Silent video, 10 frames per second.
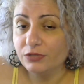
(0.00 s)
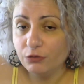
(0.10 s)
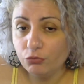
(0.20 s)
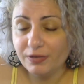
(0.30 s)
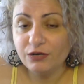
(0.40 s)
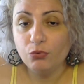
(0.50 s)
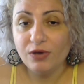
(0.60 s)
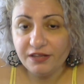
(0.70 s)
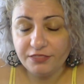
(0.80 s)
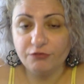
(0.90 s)
a woman
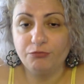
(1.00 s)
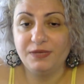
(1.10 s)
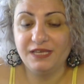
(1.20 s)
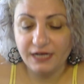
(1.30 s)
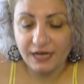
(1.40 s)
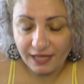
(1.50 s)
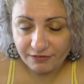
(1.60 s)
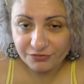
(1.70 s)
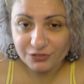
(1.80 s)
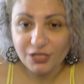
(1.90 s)
worthy of being loved,